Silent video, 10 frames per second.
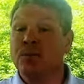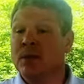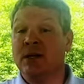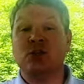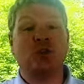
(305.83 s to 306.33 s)

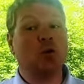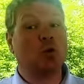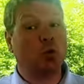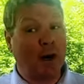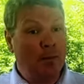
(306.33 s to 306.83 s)
It's still a
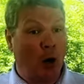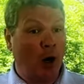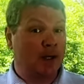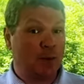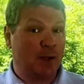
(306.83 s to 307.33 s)
great
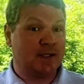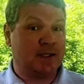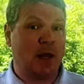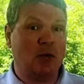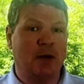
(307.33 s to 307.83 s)
market to be a
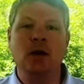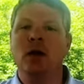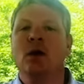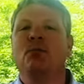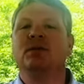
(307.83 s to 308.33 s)
seller in,
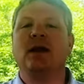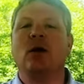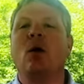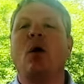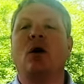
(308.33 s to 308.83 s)
but
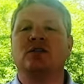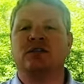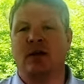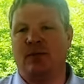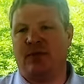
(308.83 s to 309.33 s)
there are
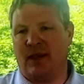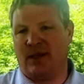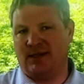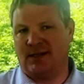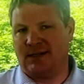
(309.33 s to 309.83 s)
some
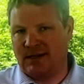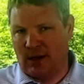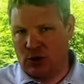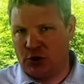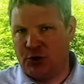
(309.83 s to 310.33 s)
things that
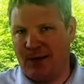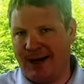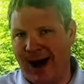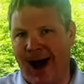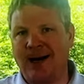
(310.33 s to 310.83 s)
sellers should be
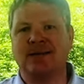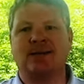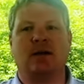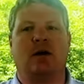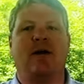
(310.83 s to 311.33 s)

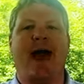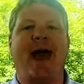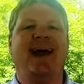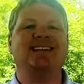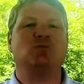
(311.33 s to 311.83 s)
cognizant of
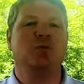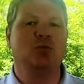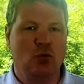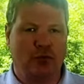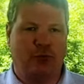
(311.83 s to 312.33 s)
as we
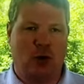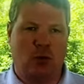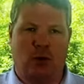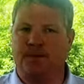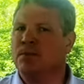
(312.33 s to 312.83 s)
move forward.